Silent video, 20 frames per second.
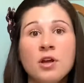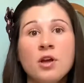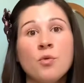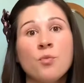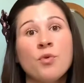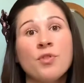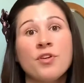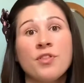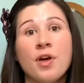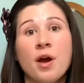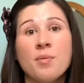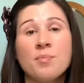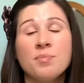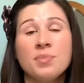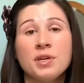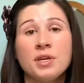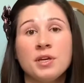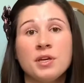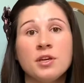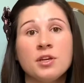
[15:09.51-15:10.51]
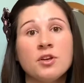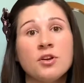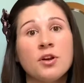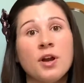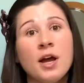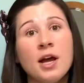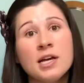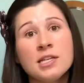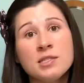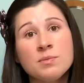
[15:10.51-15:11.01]
whether that be your
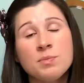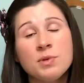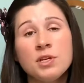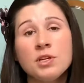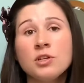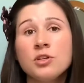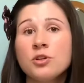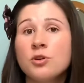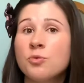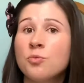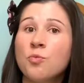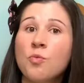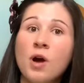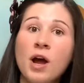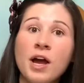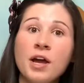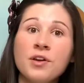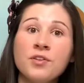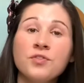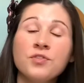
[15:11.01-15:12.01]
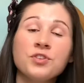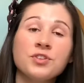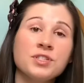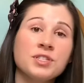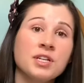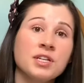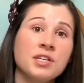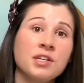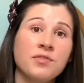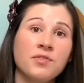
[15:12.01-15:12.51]
husband, your wife, your
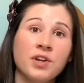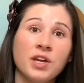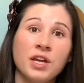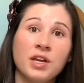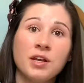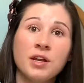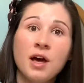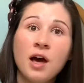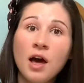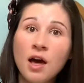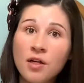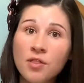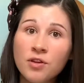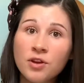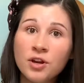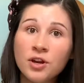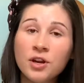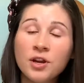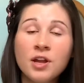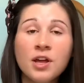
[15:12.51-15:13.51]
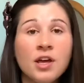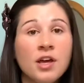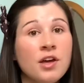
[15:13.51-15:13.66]
significant other,